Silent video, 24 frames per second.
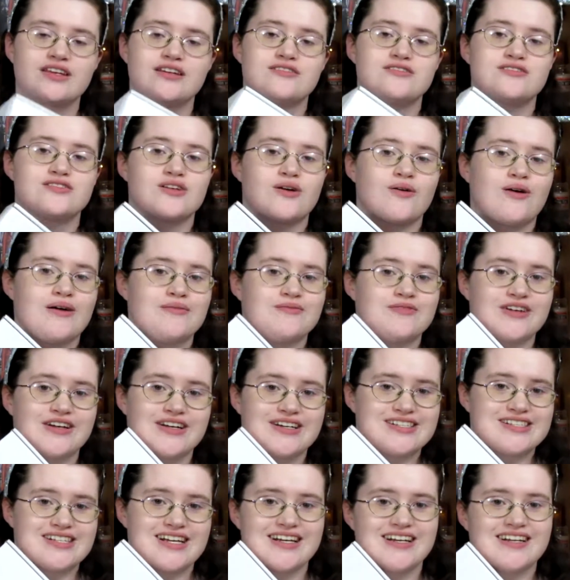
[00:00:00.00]
So I'm very
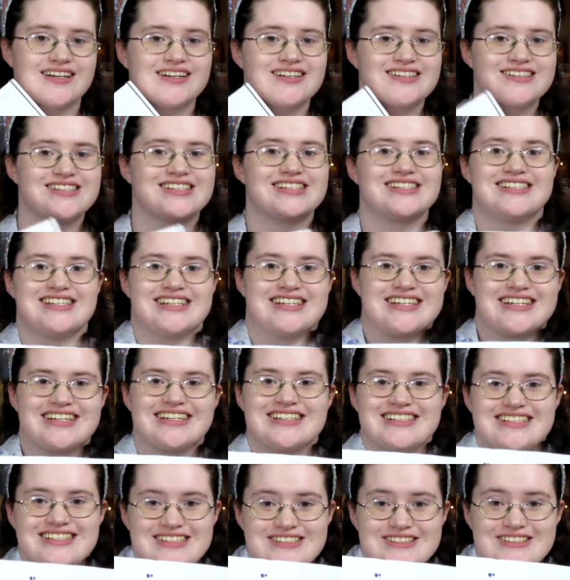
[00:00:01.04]
excited to dig
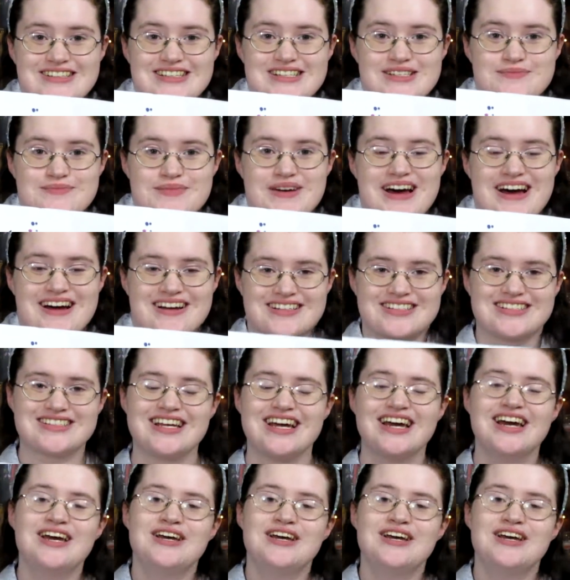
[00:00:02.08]
into this box.